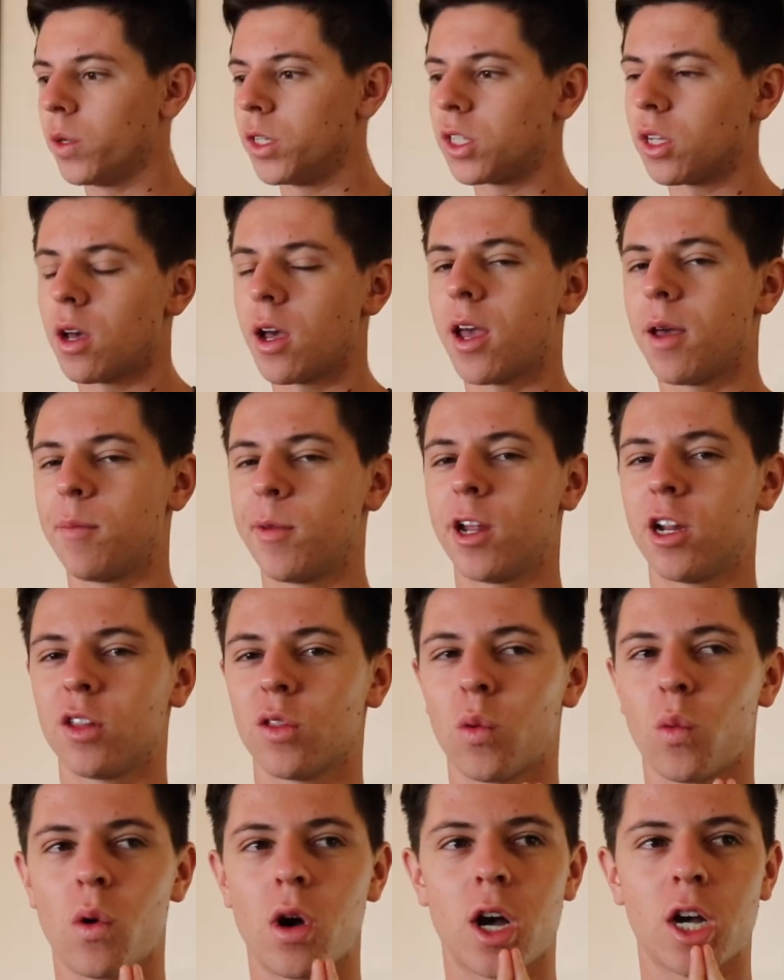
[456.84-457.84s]
We saw Ant-Man
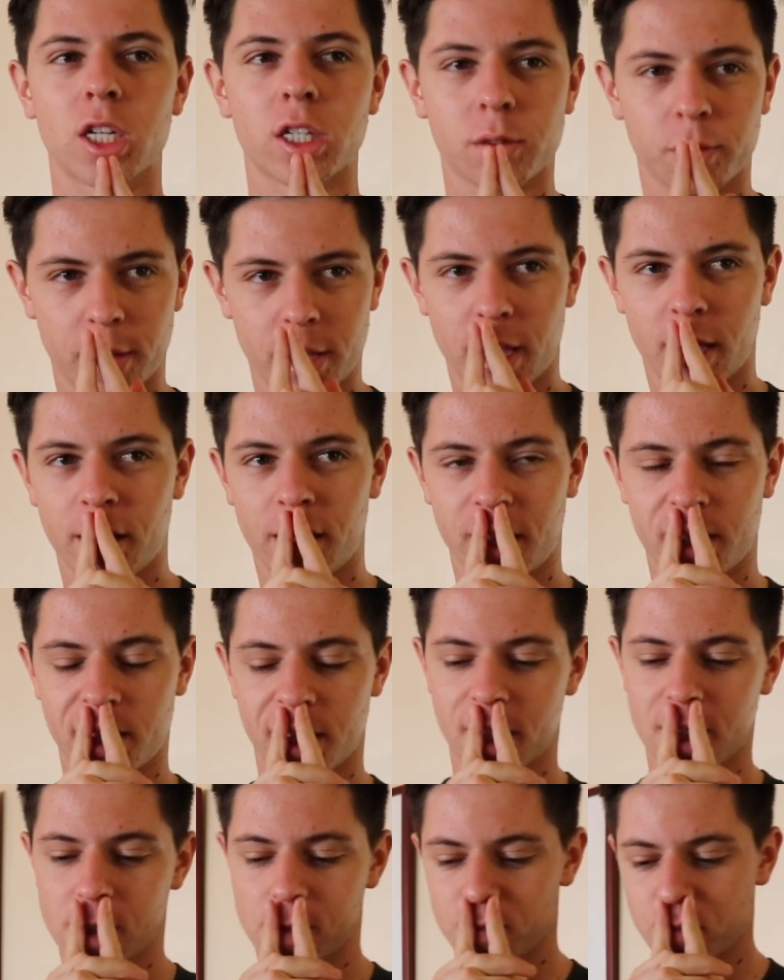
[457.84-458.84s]
and the Wasp, and
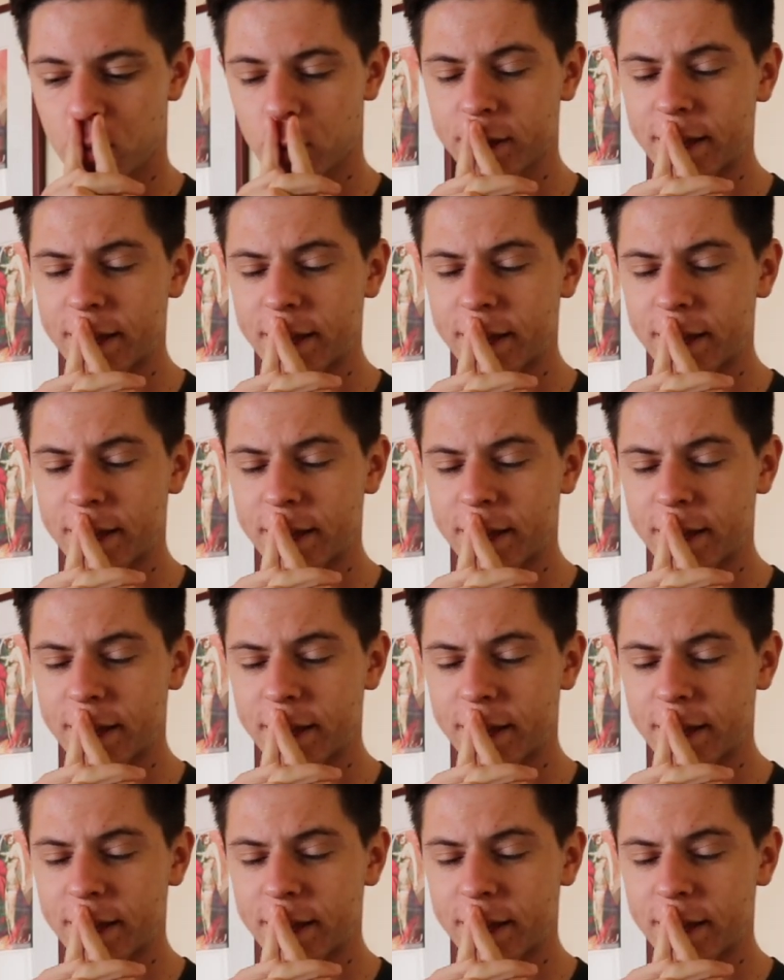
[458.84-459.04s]
um,